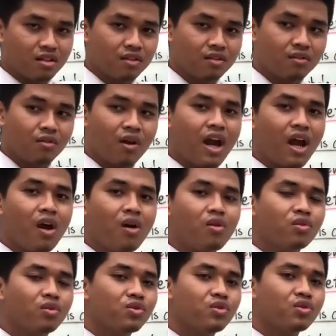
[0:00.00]
So how
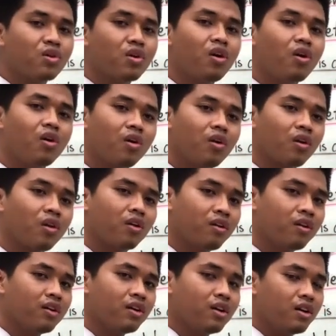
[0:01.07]
do you
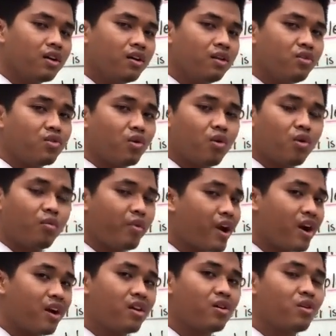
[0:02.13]
call your
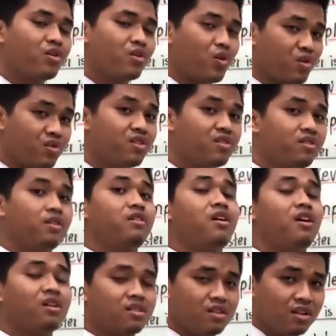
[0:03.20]
brother or your sister
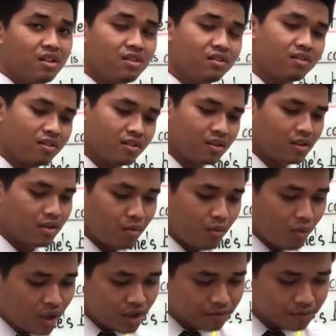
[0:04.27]
daughters,
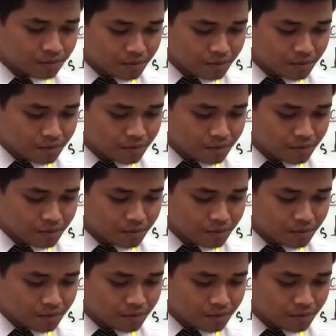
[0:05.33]
everyone?